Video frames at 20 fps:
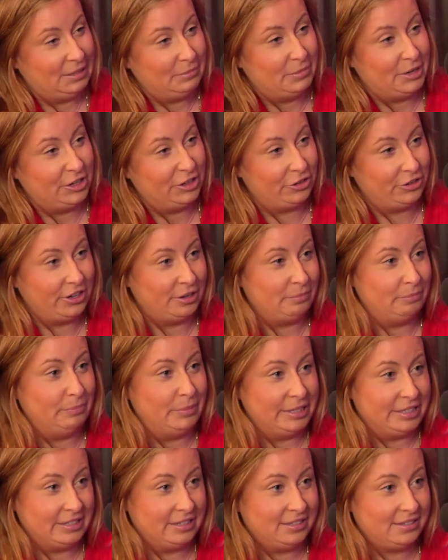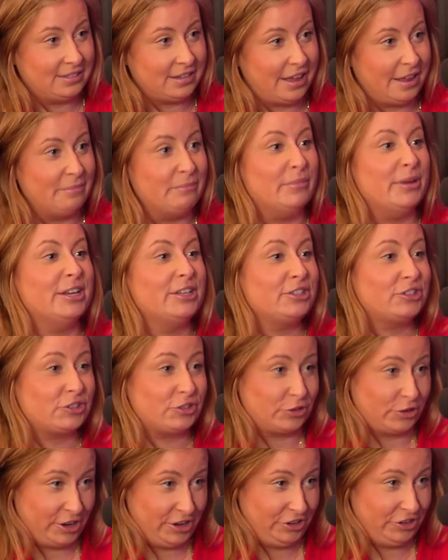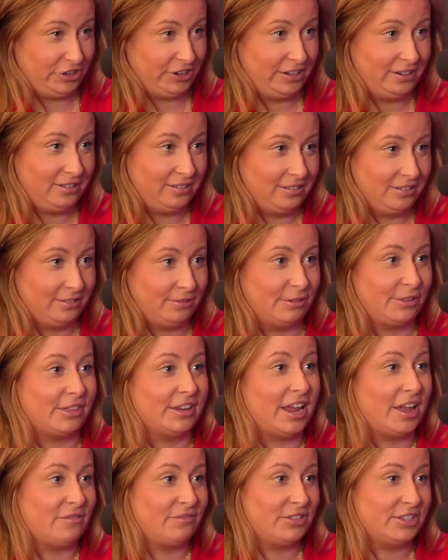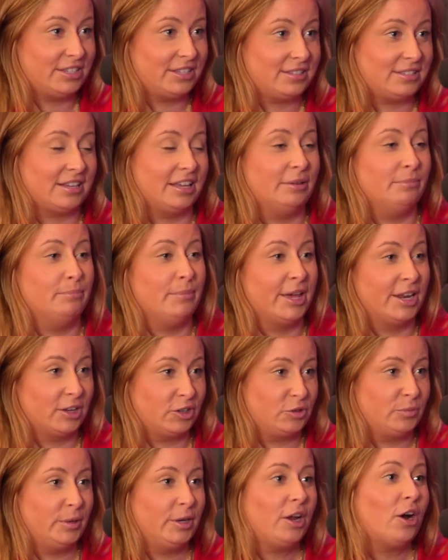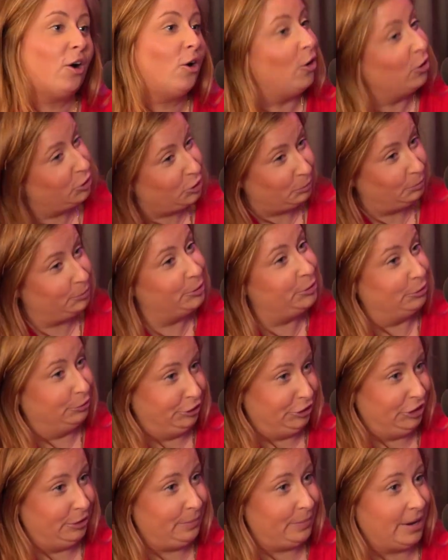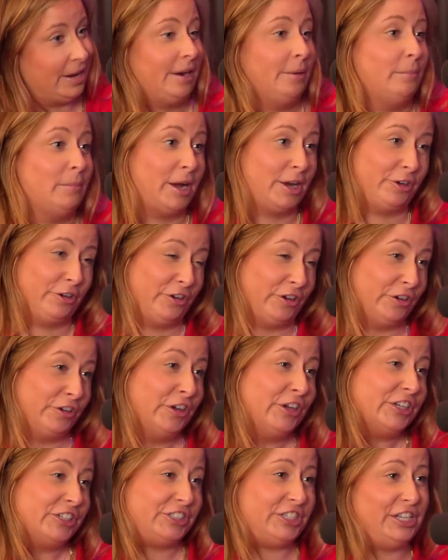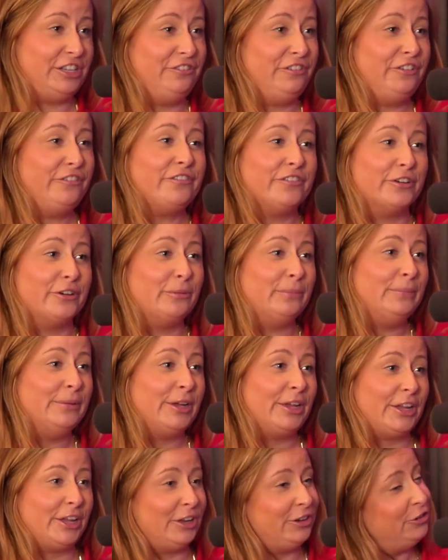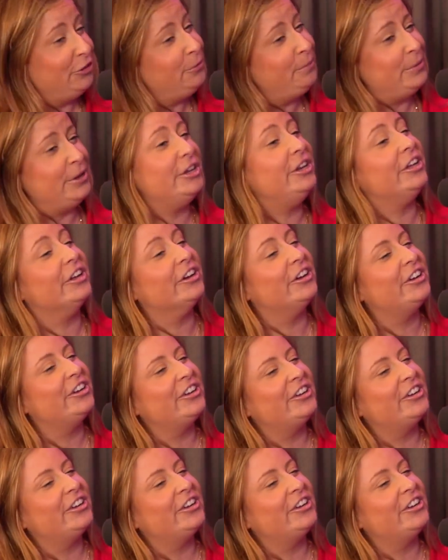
I majored in business administration with an emphasis in management, entrepreneurship, and I minored in TV, film, and new media.